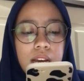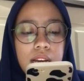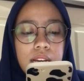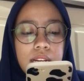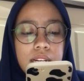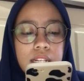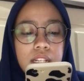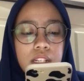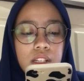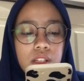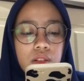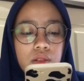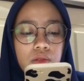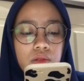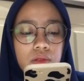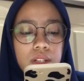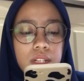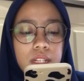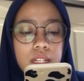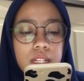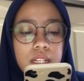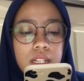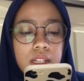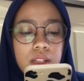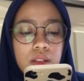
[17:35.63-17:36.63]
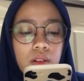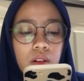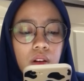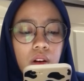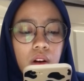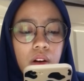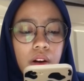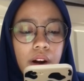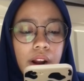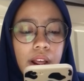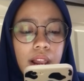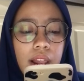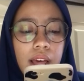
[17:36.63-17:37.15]
These rushes
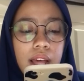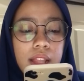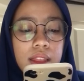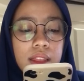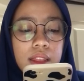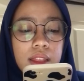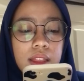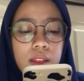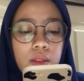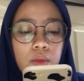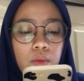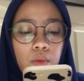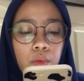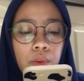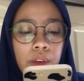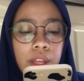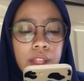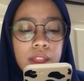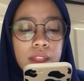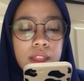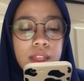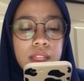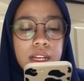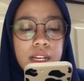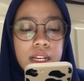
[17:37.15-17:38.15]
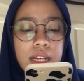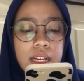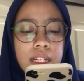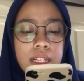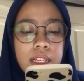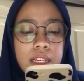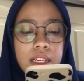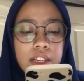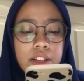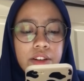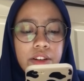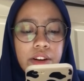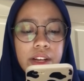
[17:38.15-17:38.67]
correlate with the
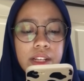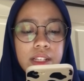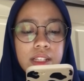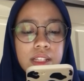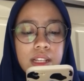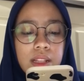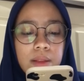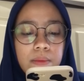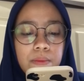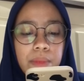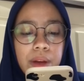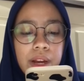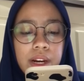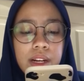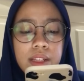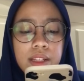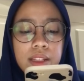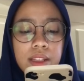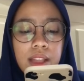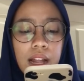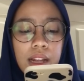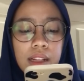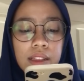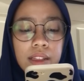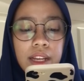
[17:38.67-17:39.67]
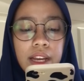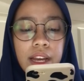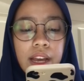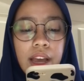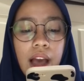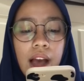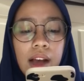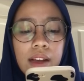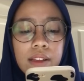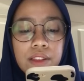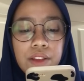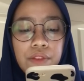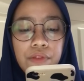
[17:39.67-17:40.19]
increased peristaltic
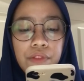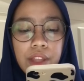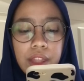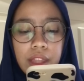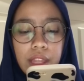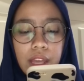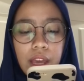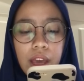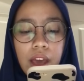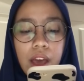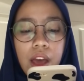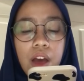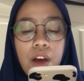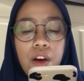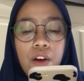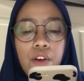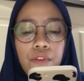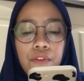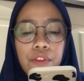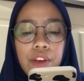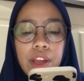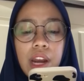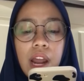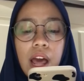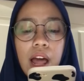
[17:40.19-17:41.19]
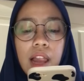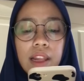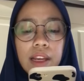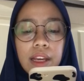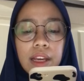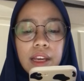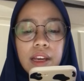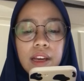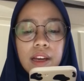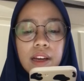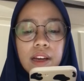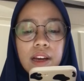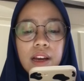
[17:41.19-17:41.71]
activity.
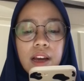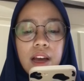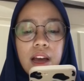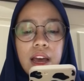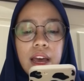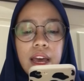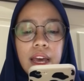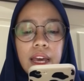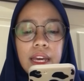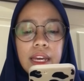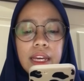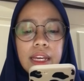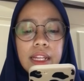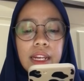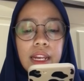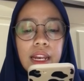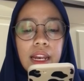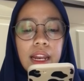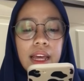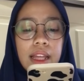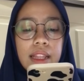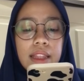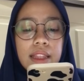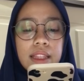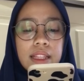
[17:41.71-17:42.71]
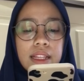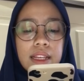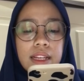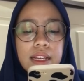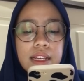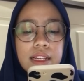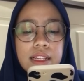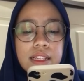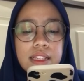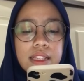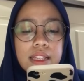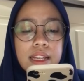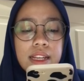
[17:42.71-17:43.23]
Finally, in late
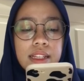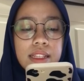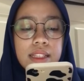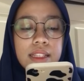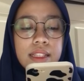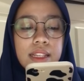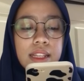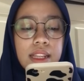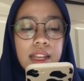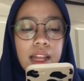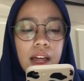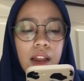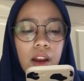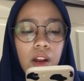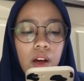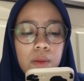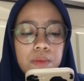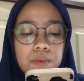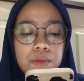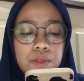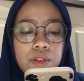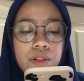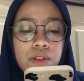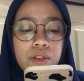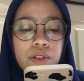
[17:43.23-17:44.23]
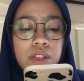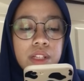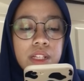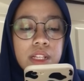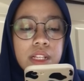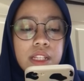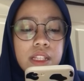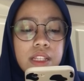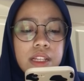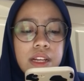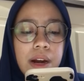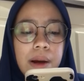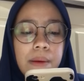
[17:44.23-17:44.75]
intestinal
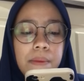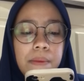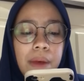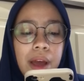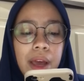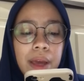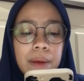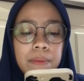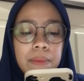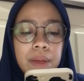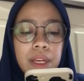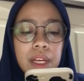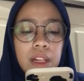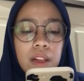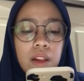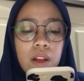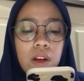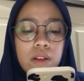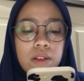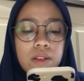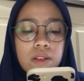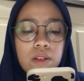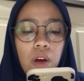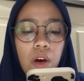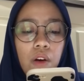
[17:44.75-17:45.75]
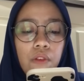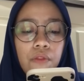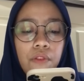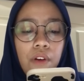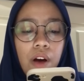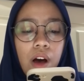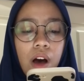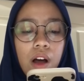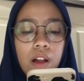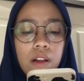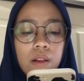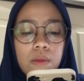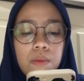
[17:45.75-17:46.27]
obstruction, there may be loss of
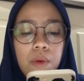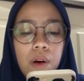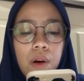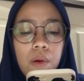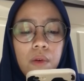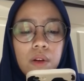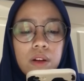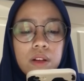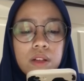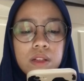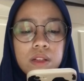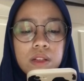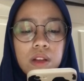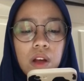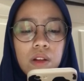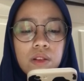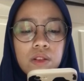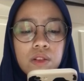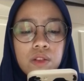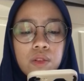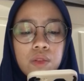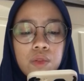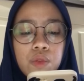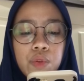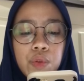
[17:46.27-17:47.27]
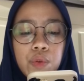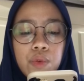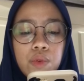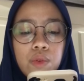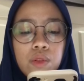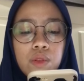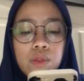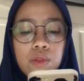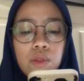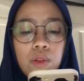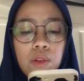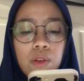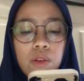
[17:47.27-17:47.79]
all bowel sounds due
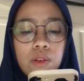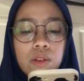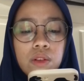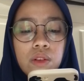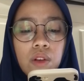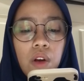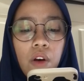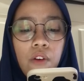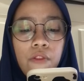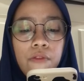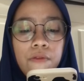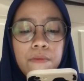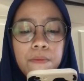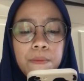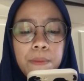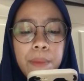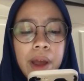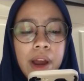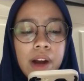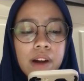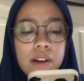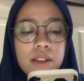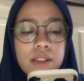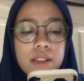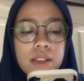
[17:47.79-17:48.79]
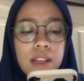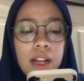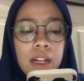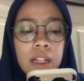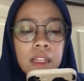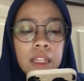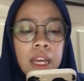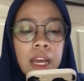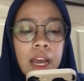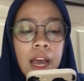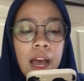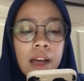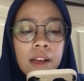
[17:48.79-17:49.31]
to loss of
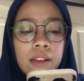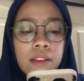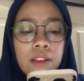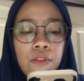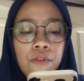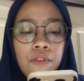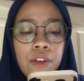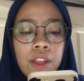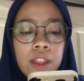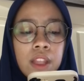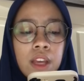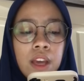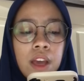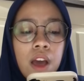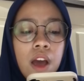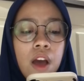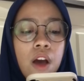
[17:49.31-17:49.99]
peristaltic activity